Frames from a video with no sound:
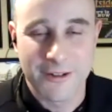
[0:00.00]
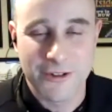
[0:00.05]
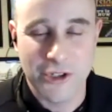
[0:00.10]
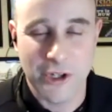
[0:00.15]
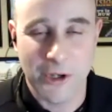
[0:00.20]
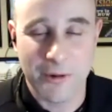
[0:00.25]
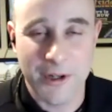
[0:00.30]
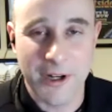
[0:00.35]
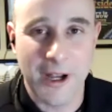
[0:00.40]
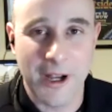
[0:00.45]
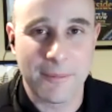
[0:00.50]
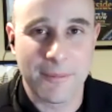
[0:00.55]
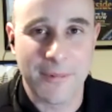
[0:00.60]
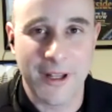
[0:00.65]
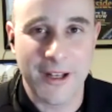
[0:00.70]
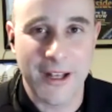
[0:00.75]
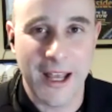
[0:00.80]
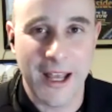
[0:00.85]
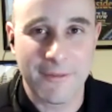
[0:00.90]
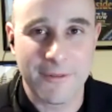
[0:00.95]
showing up
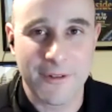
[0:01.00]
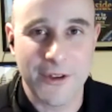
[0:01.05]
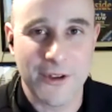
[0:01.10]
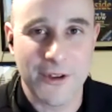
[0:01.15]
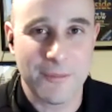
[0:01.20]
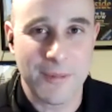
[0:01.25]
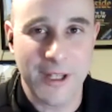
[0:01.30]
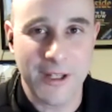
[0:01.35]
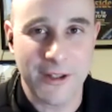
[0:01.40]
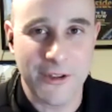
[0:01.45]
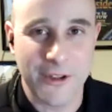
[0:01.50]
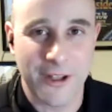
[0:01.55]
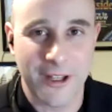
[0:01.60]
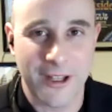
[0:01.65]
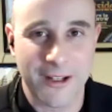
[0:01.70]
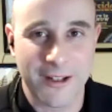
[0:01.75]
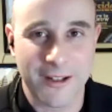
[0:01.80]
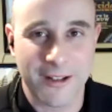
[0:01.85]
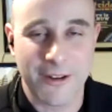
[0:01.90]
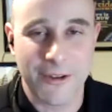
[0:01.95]
and having some pizza,
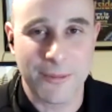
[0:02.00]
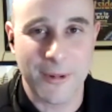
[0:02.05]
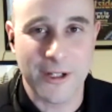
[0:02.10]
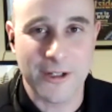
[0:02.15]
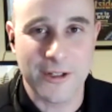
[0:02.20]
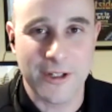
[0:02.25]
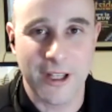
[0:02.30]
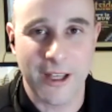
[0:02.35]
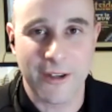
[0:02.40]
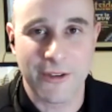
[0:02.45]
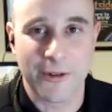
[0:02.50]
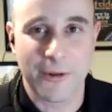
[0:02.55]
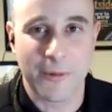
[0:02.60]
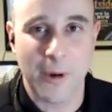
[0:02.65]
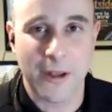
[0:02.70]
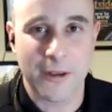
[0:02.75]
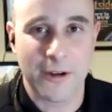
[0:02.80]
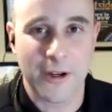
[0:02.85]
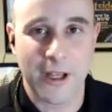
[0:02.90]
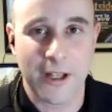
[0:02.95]
and especially as the
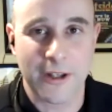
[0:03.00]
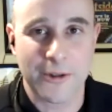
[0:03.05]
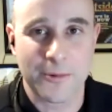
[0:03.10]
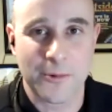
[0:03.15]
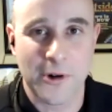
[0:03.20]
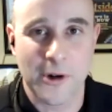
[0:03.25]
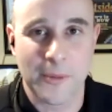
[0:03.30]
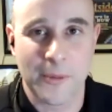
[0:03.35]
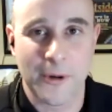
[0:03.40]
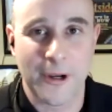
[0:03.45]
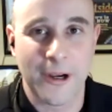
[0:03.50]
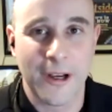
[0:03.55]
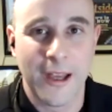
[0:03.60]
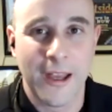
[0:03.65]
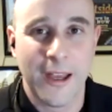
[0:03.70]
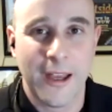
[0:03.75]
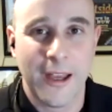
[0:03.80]
weather gets warmer